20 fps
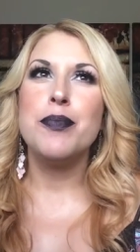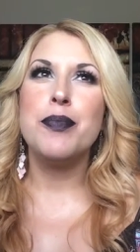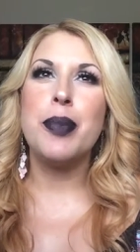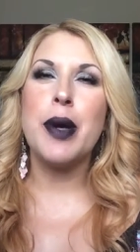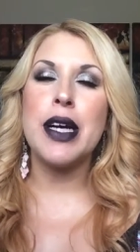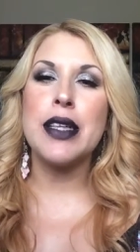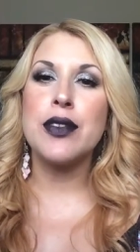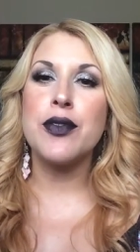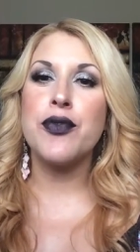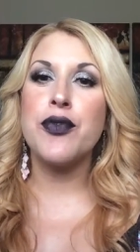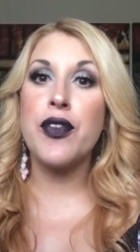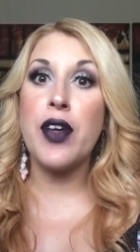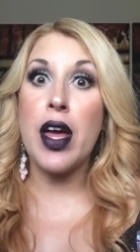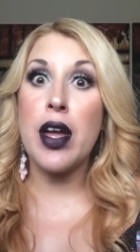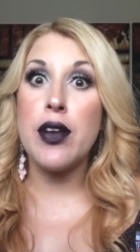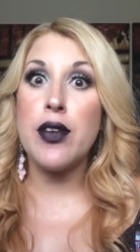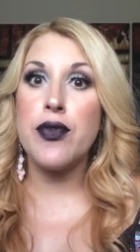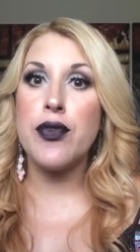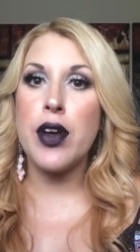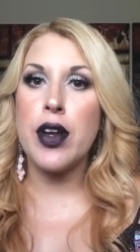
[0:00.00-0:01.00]
but
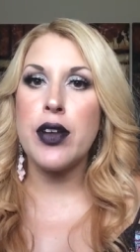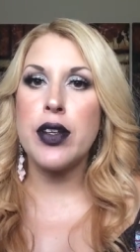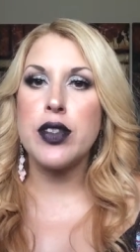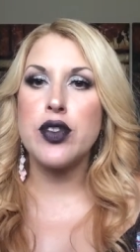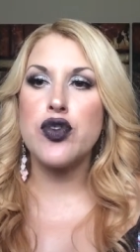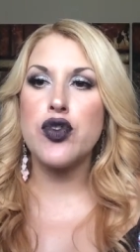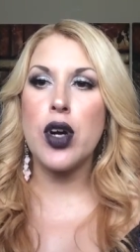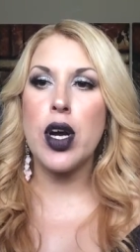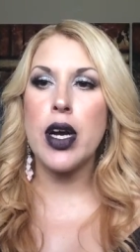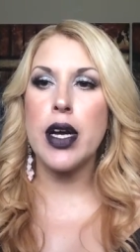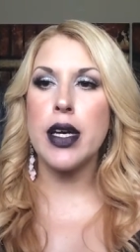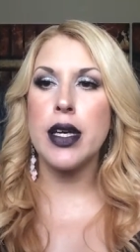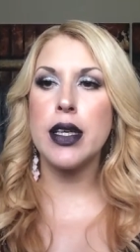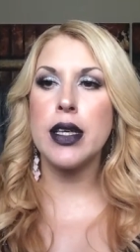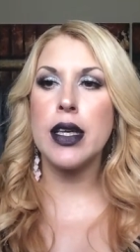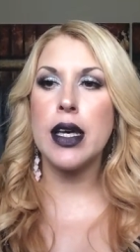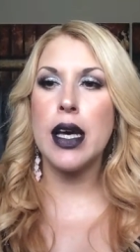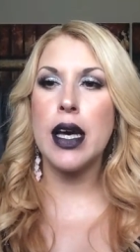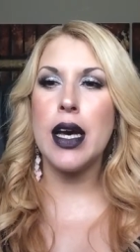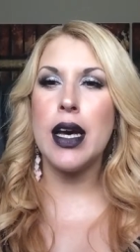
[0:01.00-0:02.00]
very, very
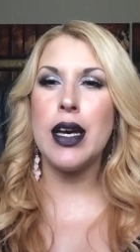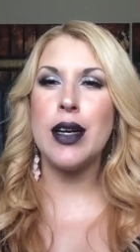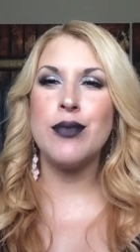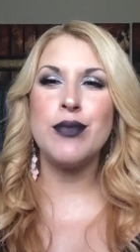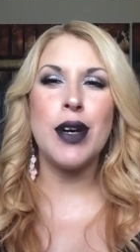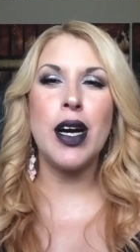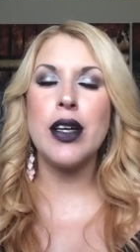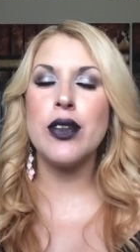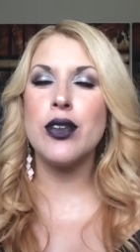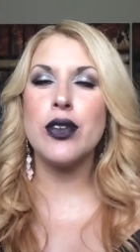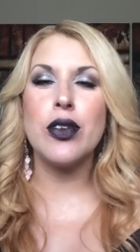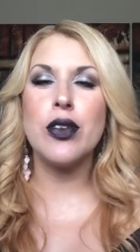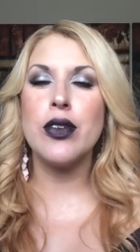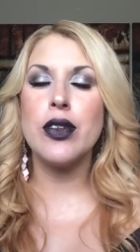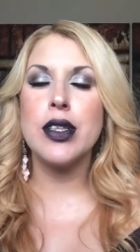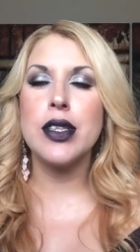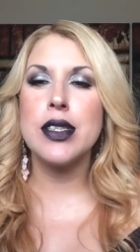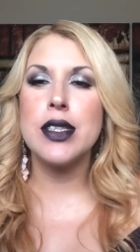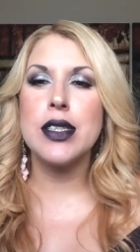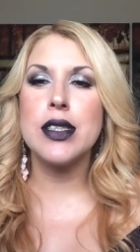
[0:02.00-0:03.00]
drying. I don't know,
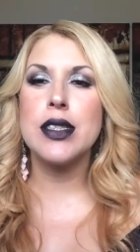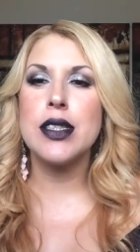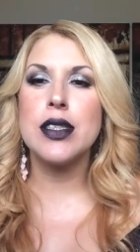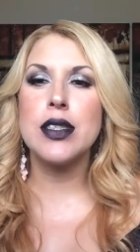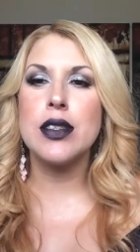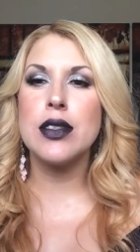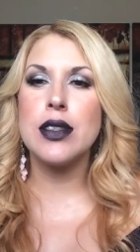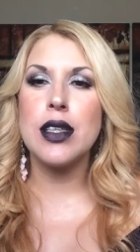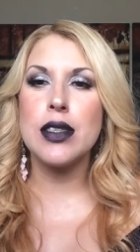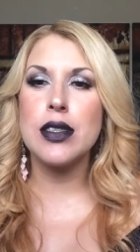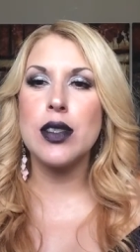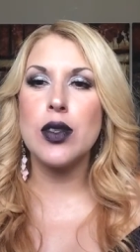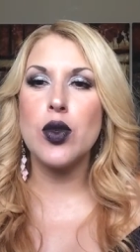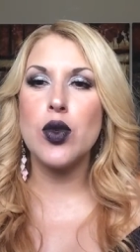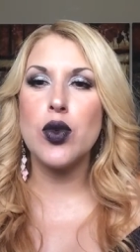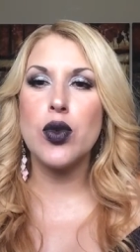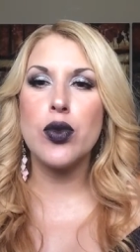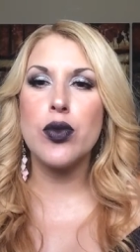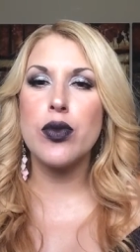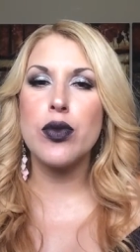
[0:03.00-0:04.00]
it just doesn't
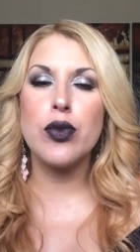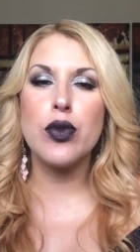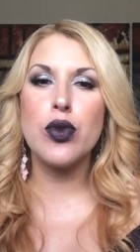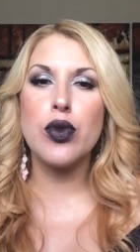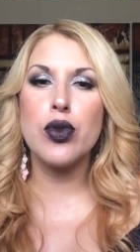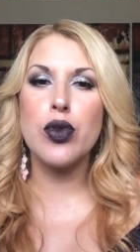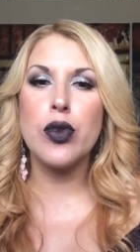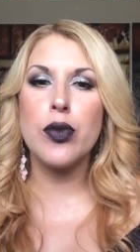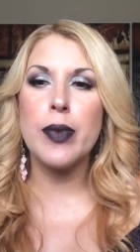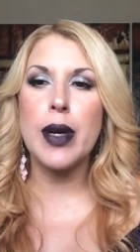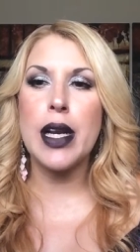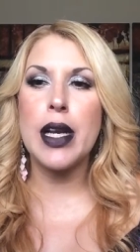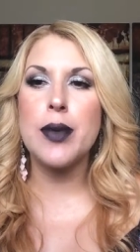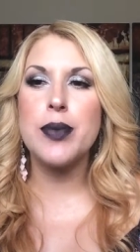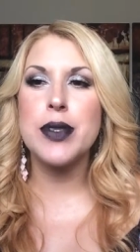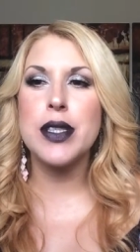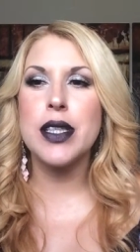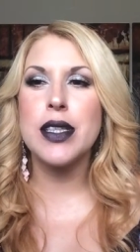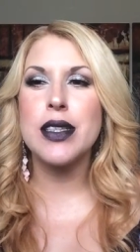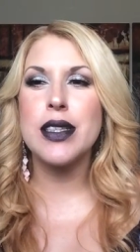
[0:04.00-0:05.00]
look good on my
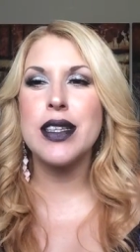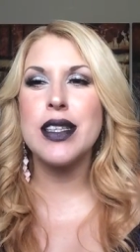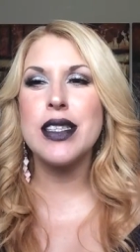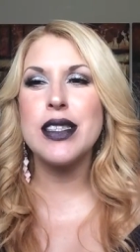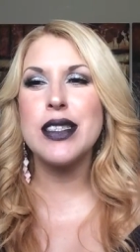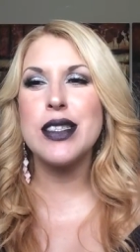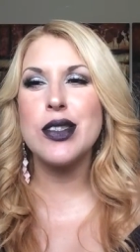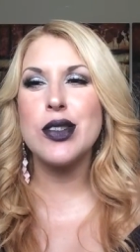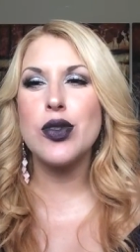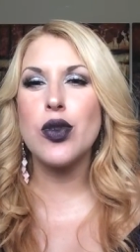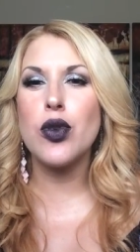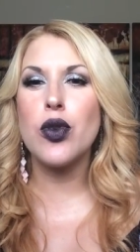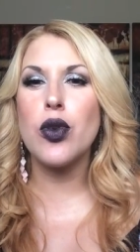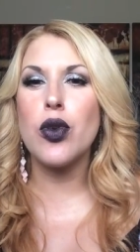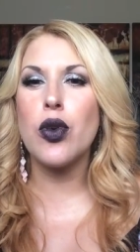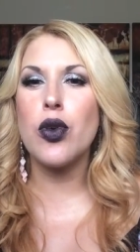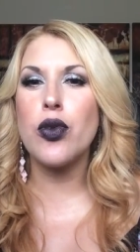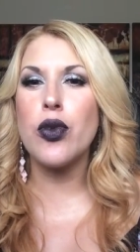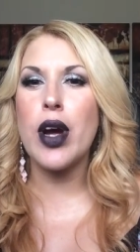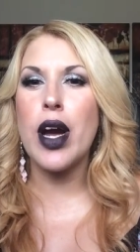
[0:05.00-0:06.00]
lipstick. This is
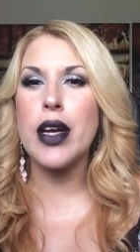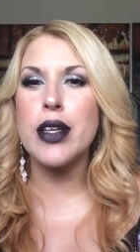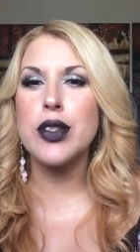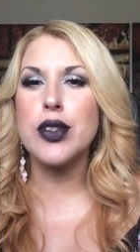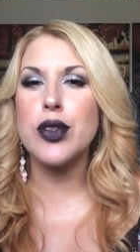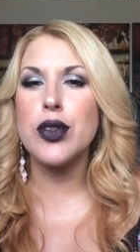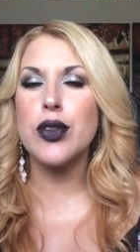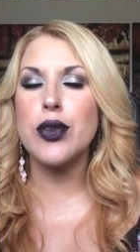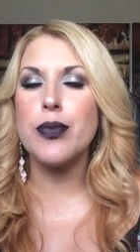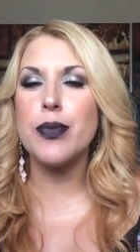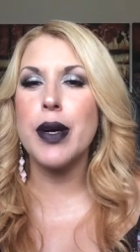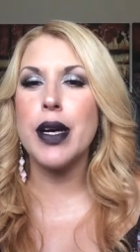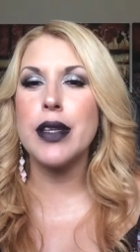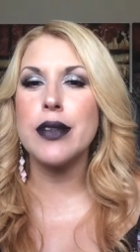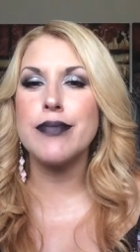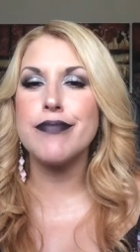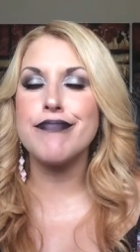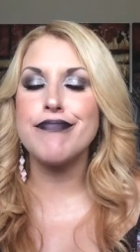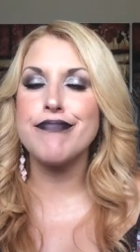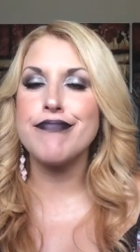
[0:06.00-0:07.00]
alright too,
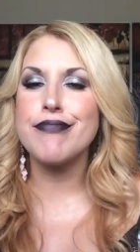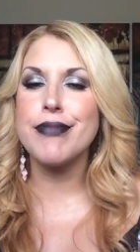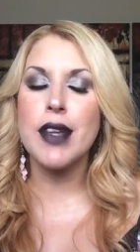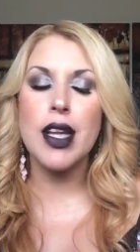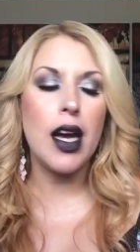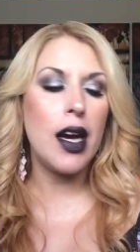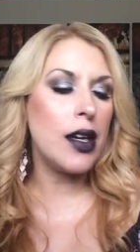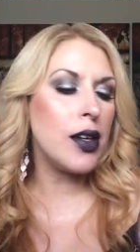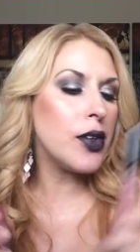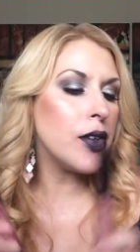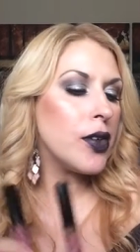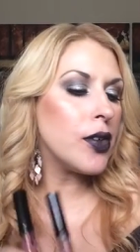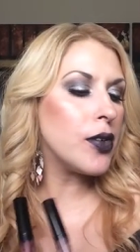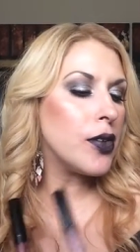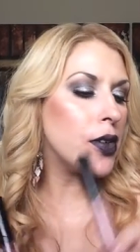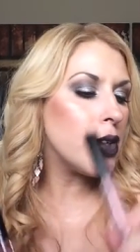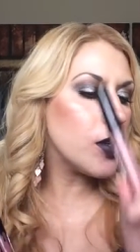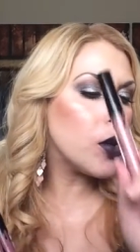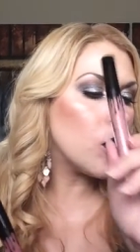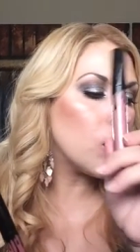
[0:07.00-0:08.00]
but I don't know.
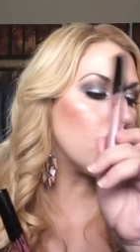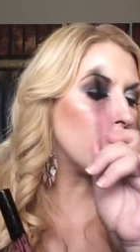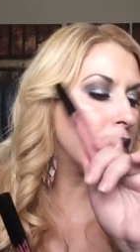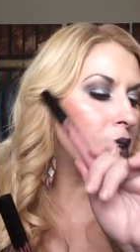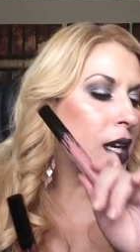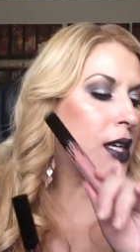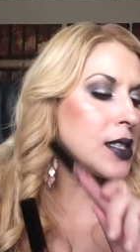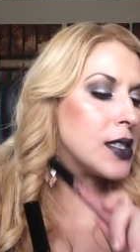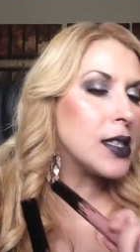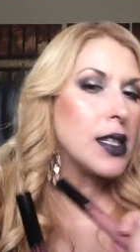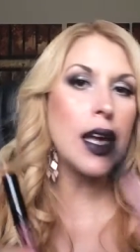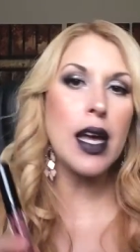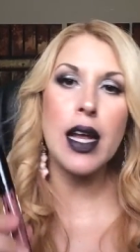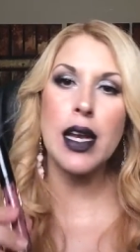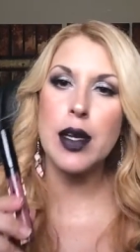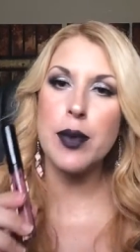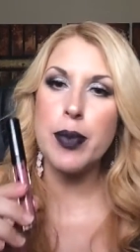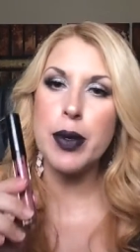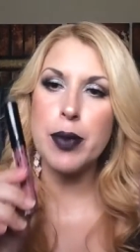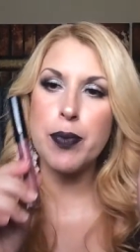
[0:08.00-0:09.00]
The Koko K is a
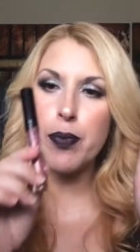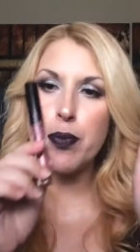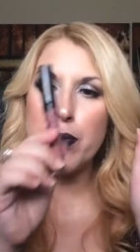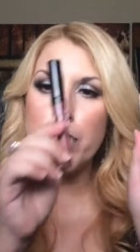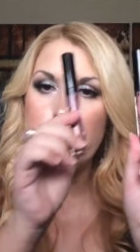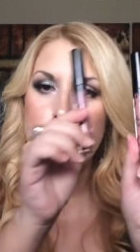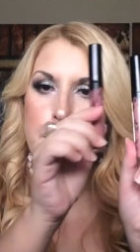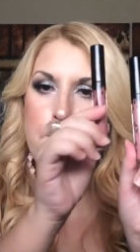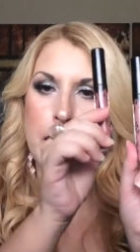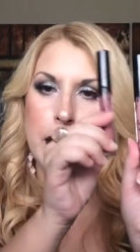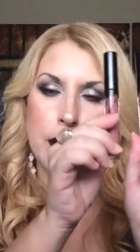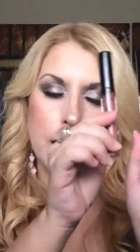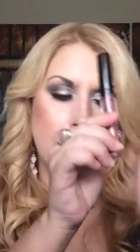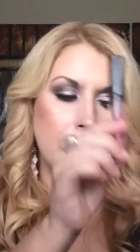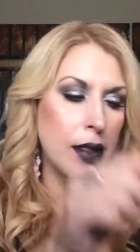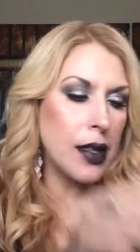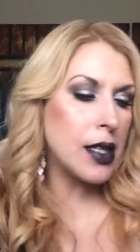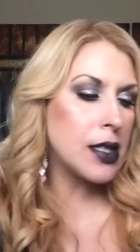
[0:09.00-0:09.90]
little bit better than